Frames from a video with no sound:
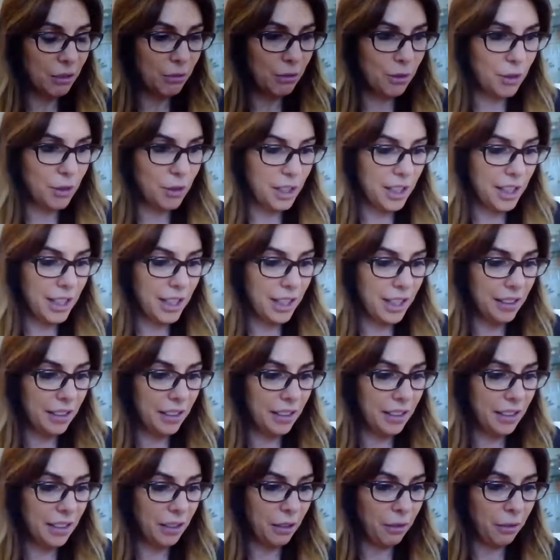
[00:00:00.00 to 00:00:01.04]

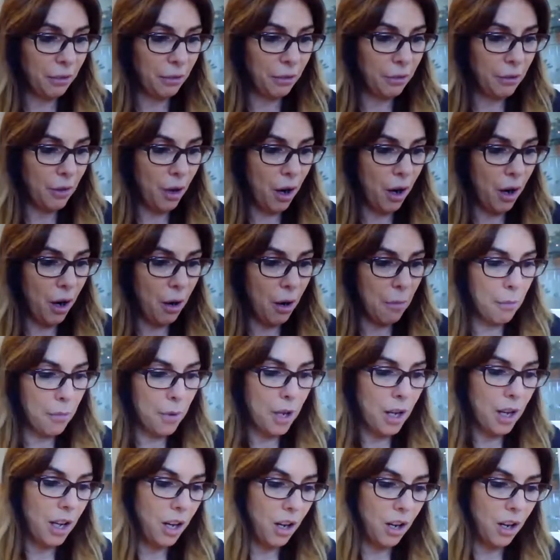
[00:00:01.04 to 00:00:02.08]
running from
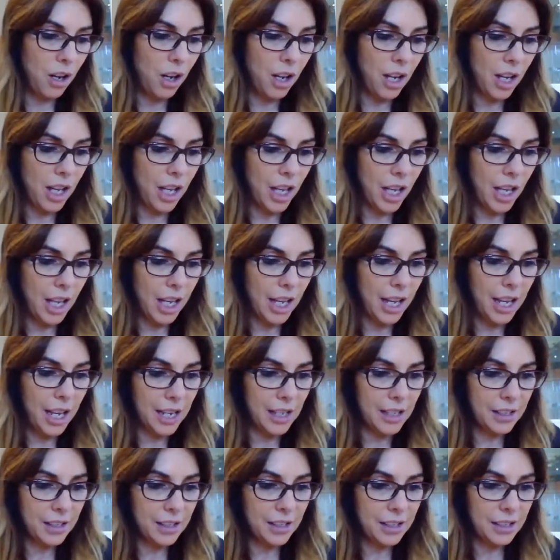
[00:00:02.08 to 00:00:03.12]

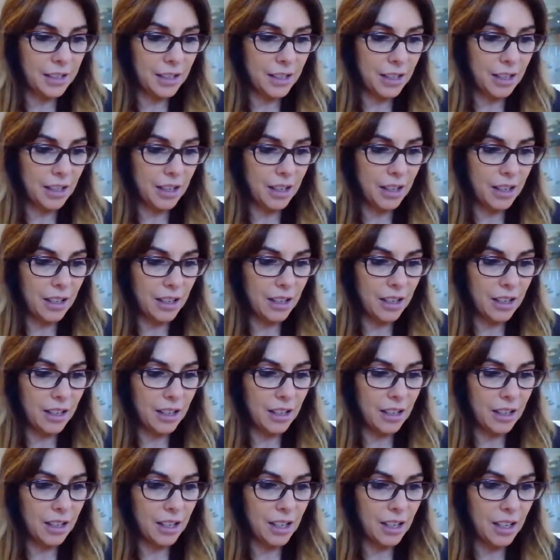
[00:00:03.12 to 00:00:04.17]
his
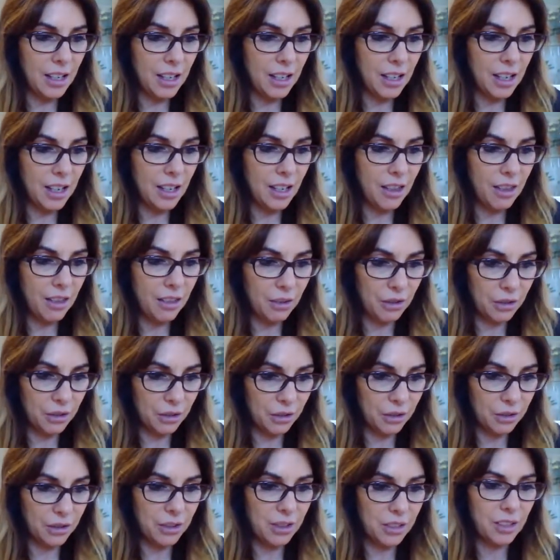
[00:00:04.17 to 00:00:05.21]

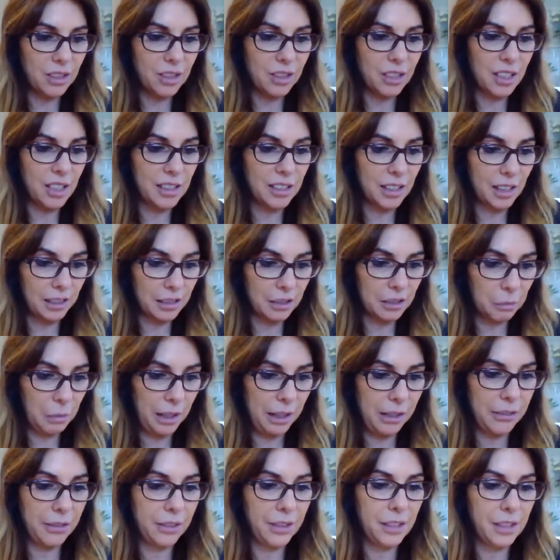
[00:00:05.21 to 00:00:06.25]
thoughts, his
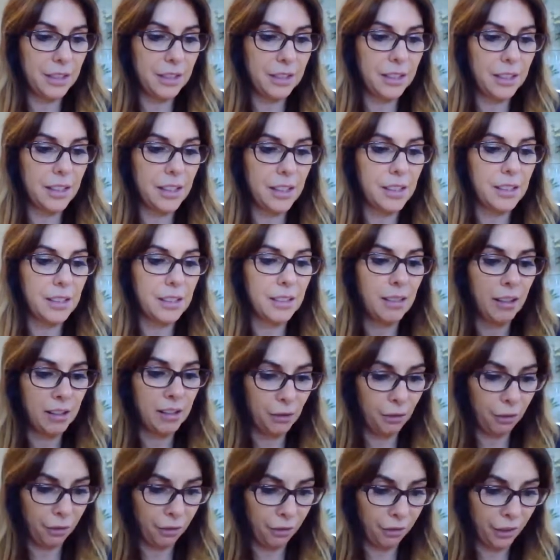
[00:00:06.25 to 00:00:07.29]
experiences,
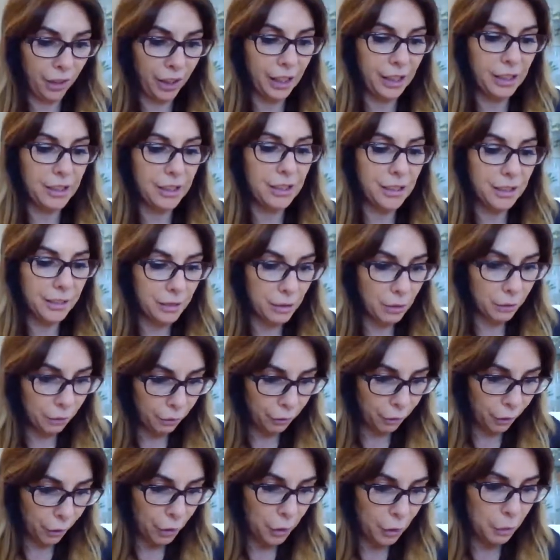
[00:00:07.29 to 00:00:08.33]
his fears, his
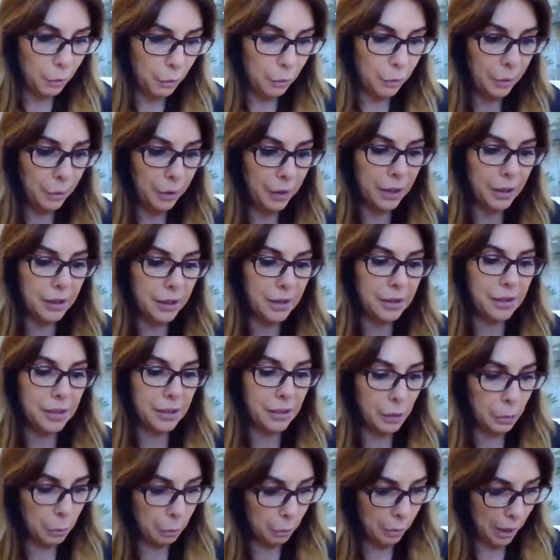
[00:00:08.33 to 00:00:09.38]
phobias, his
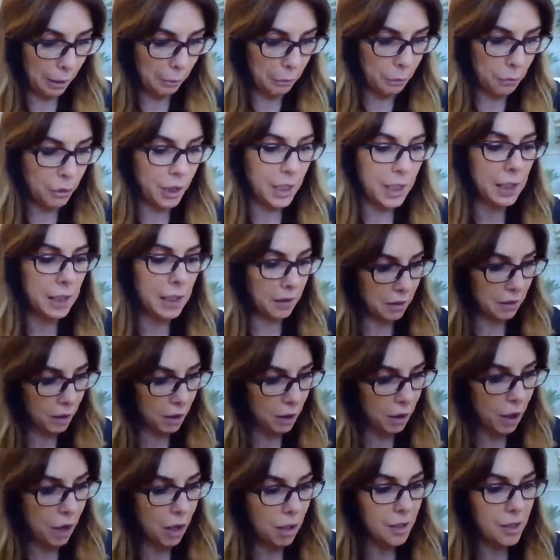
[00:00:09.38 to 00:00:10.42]
memories, his
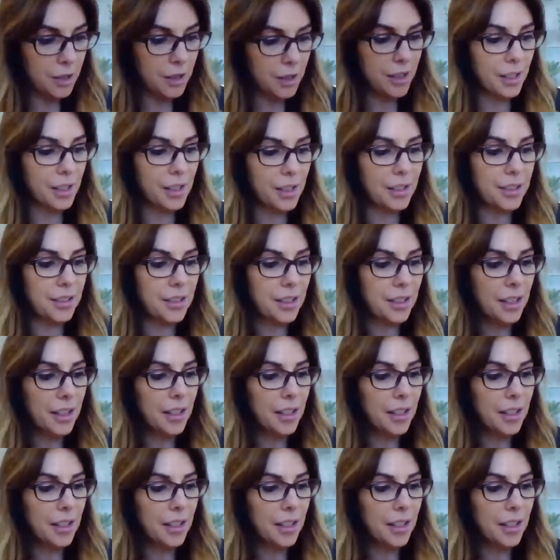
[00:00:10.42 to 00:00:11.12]
losses.